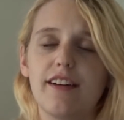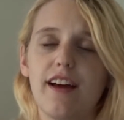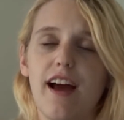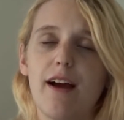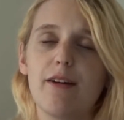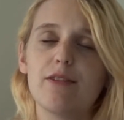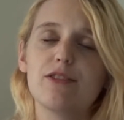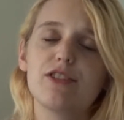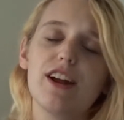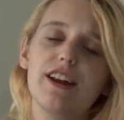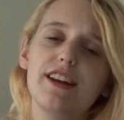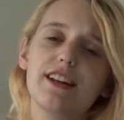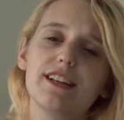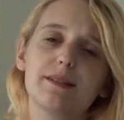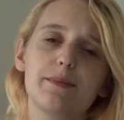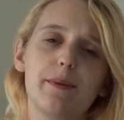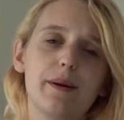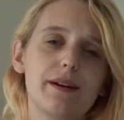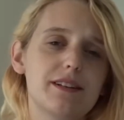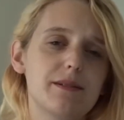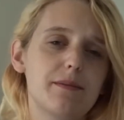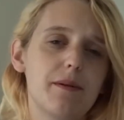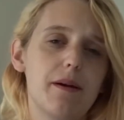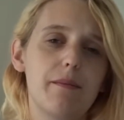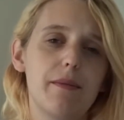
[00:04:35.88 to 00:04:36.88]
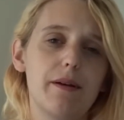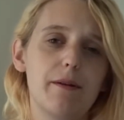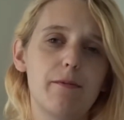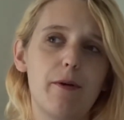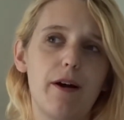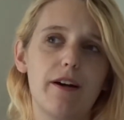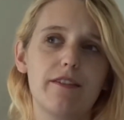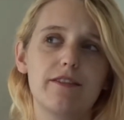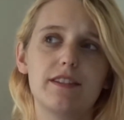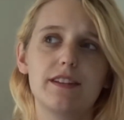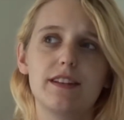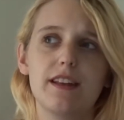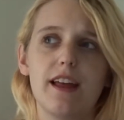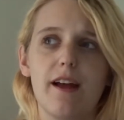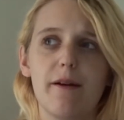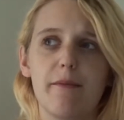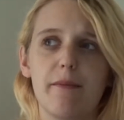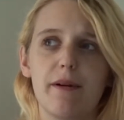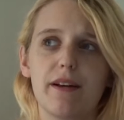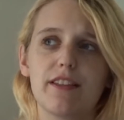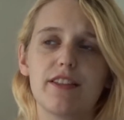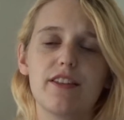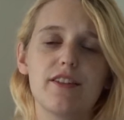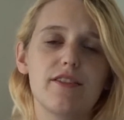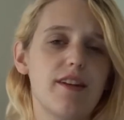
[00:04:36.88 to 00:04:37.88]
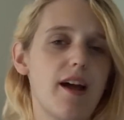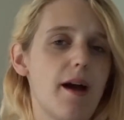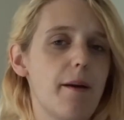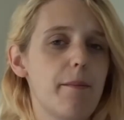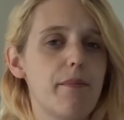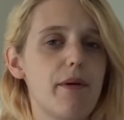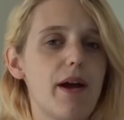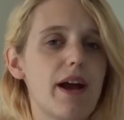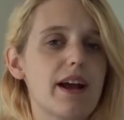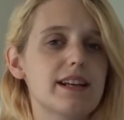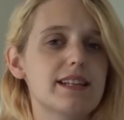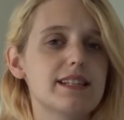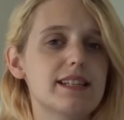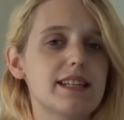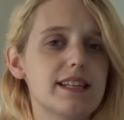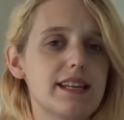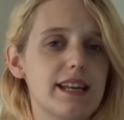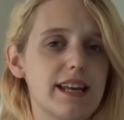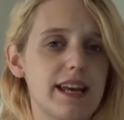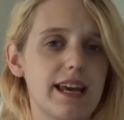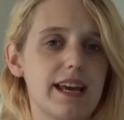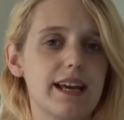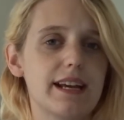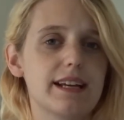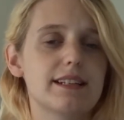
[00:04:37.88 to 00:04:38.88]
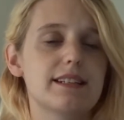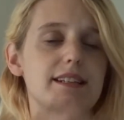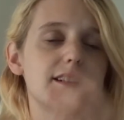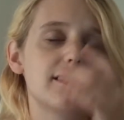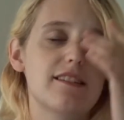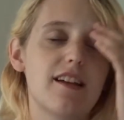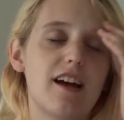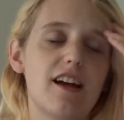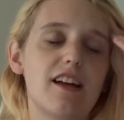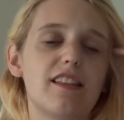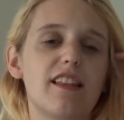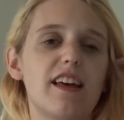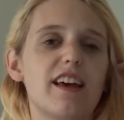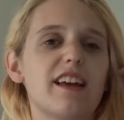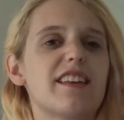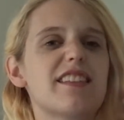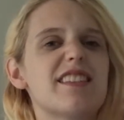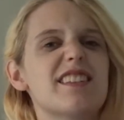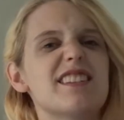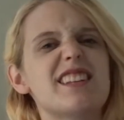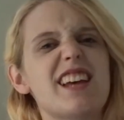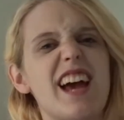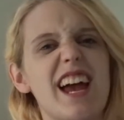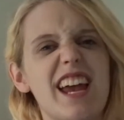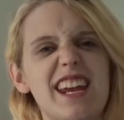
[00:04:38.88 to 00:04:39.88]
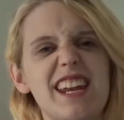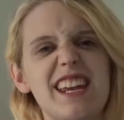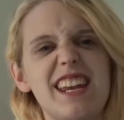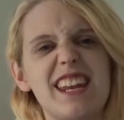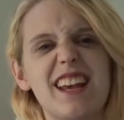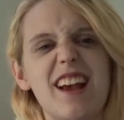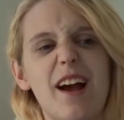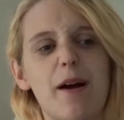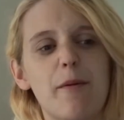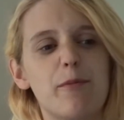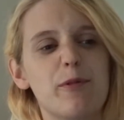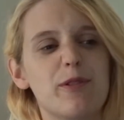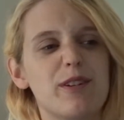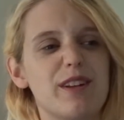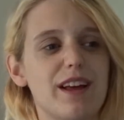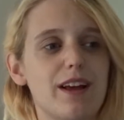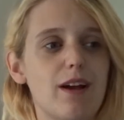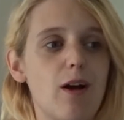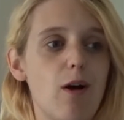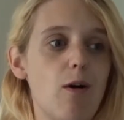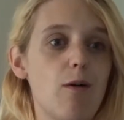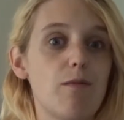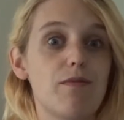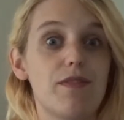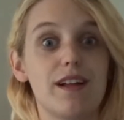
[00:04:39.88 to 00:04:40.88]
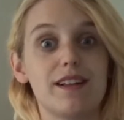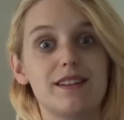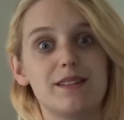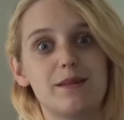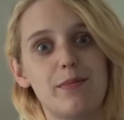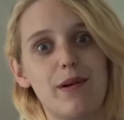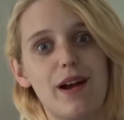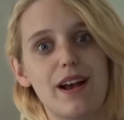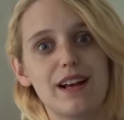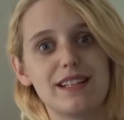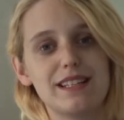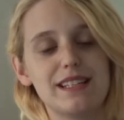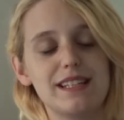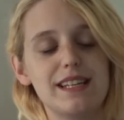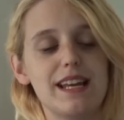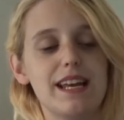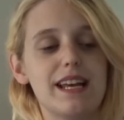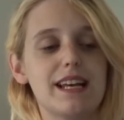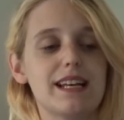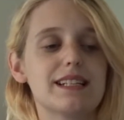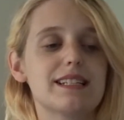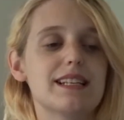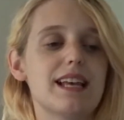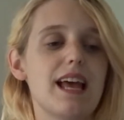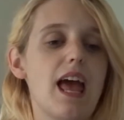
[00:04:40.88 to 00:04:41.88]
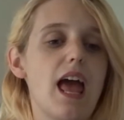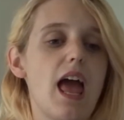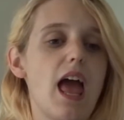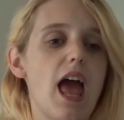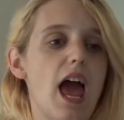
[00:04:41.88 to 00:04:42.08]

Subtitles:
I was trying to explain it to my midwife today. I'm like, they're not Braxton Hicks. It's not like the tightening up where you're like, oh, that's a Braxton Hicks.